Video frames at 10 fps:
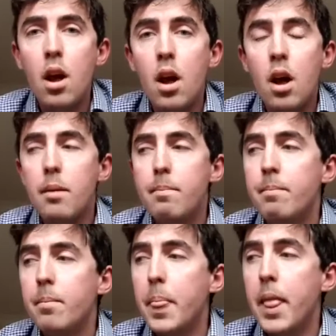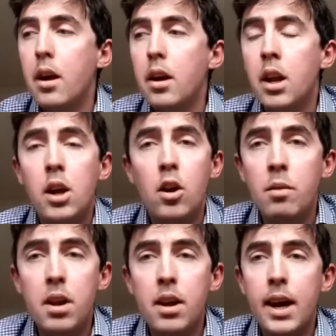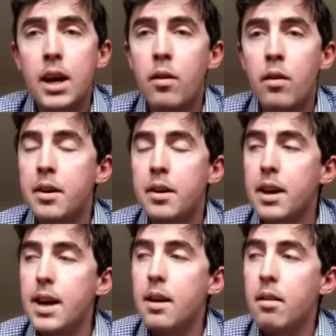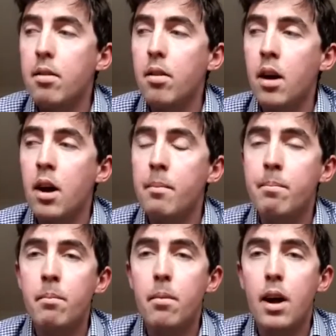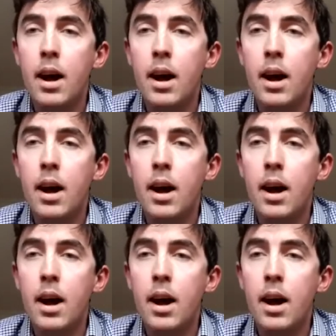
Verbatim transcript: Um, you know you communicate your ideas um,